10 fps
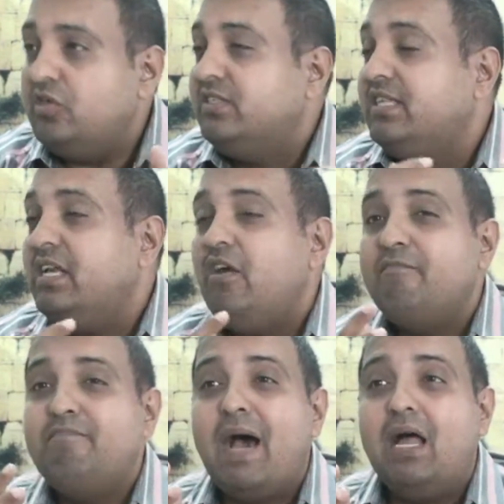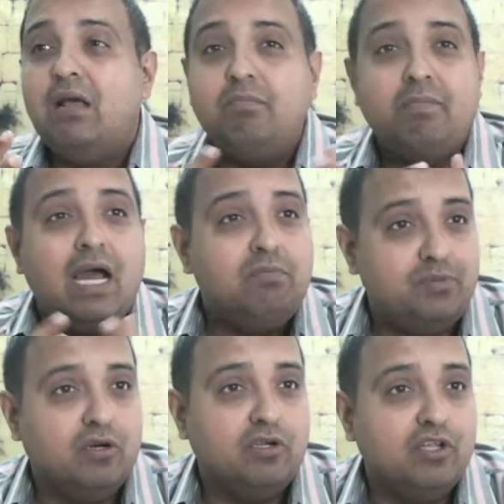the sin of
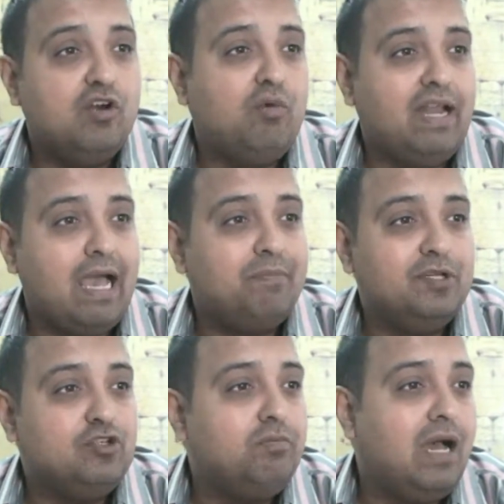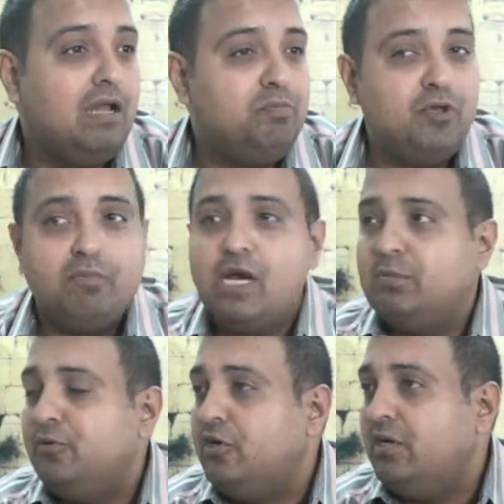Baal-peor. You know what happened to Baal-peor?
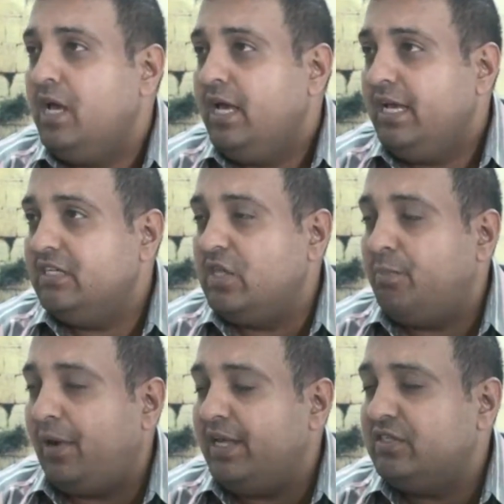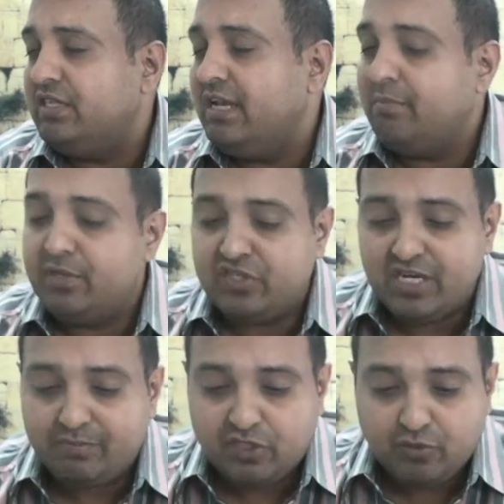Baal-peor is the place in Numbers
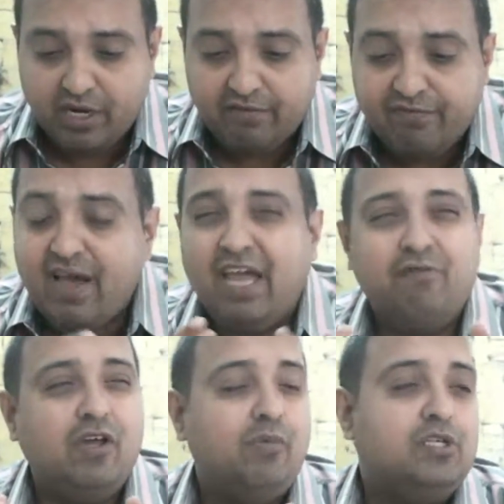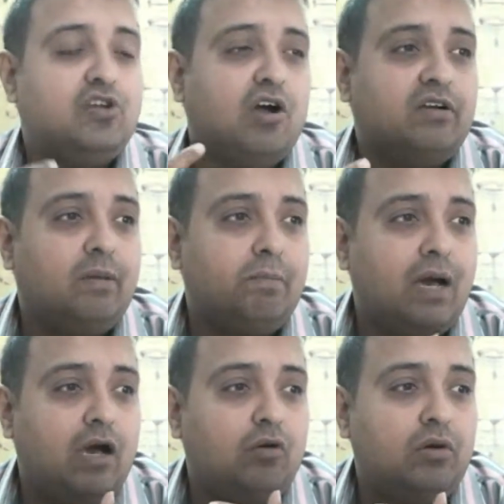chapter 25 where we talked
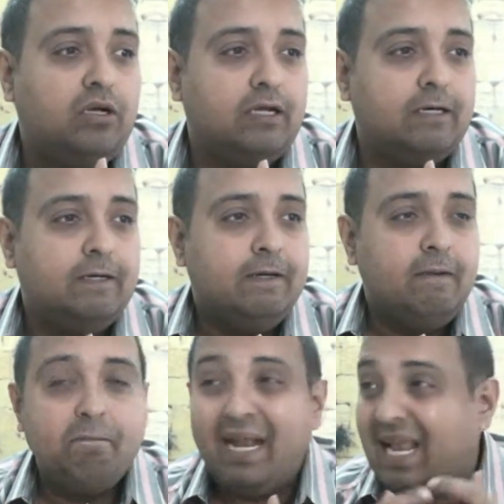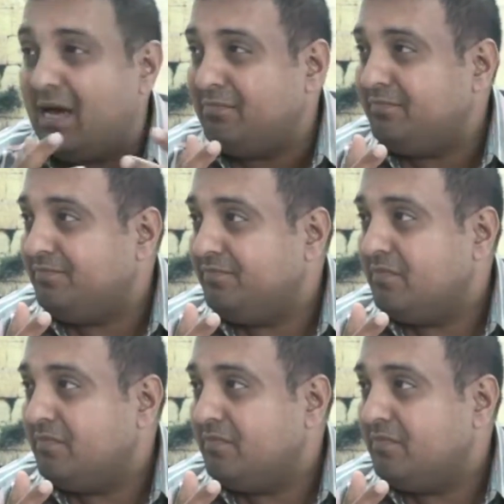about Balaam